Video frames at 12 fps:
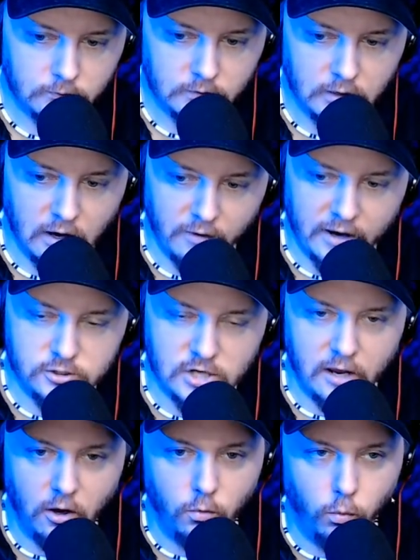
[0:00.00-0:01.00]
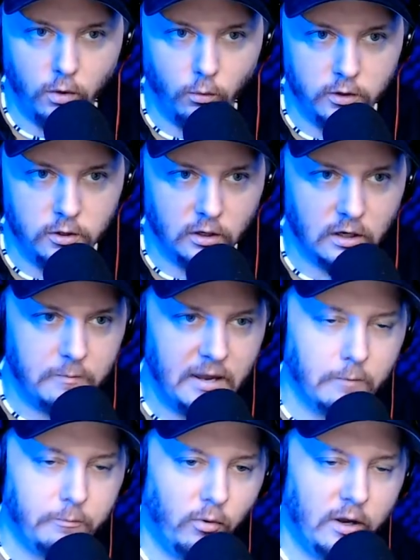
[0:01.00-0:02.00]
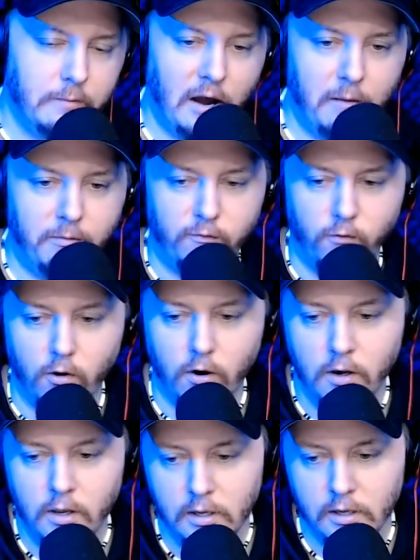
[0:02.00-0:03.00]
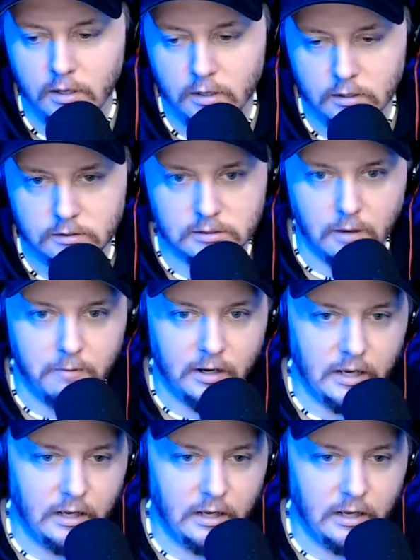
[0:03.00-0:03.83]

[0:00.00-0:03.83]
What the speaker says: All right, Jay Hood, what were you going to make a point about before somebody...